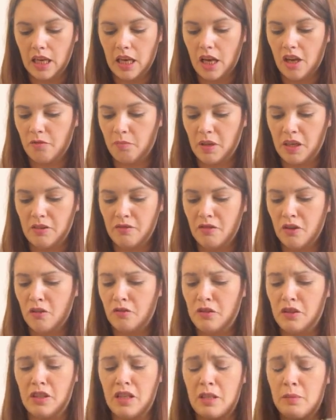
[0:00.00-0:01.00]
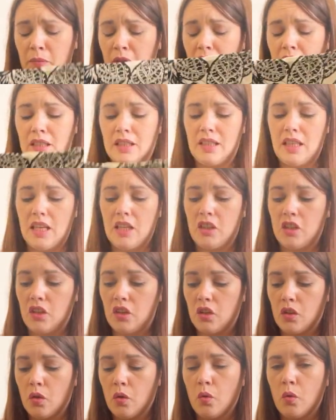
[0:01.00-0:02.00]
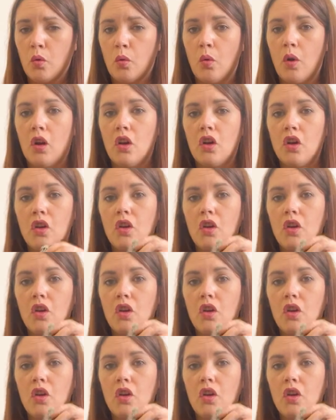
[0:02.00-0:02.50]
have been involved in this because they're just all